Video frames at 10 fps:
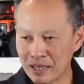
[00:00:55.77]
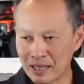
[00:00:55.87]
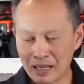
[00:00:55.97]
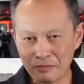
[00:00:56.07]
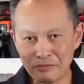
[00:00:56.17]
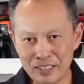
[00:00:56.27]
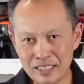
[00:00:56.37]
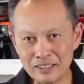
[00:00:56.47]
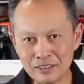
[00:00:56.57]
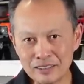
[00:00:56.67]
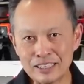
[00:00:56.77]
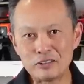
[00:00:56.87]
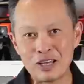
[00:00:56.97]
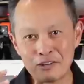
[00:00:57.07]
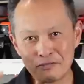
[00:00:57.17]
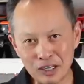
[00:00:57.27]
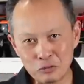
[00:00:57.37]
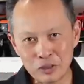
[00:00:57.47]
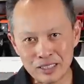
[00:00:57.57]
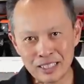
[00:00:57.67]
a vehicle that you have
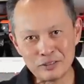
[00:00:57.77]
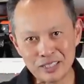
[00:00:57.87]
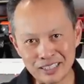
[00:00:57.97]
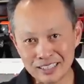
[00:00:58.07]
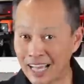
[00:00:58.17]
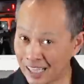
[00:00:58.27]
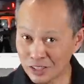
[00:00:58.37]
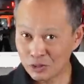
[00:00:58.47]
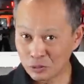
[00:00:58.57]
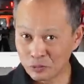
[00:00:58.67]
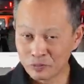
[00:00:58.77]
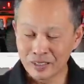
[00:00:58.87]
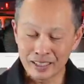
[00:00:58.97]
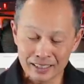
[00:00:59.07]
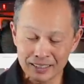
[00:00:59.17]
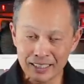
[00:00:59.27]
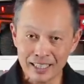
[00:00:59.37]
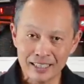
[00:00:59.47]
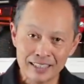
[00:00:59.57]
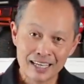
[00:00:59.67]
fun with and you get attached to. And in the
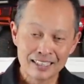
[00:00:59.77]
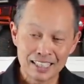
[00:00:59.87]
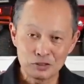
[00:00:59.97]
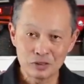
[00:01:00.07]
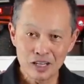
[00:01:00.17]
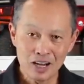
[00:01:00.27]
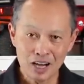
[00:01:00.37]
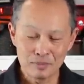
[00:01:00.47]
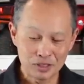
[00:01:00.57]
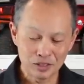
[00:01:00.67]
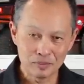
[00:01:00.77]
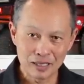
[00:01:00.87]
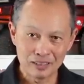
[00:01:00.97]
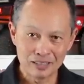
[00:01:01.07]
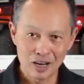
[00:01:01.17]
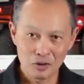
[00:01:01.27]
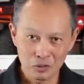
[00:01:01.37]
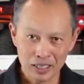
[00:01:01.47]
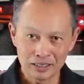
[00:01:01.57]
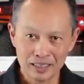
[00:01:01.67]
end, that's what the hobby's all about,
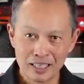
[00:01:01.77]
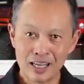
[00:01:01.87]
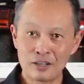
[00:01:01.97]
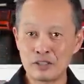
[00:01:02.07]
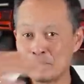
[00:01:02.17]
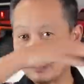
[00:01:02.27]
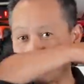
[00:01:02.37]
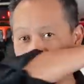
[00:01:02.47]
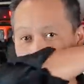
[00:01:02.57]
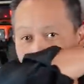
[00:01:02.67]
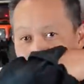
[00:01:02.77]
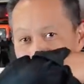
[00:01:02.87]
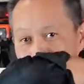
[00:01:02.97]
right? A Christmas present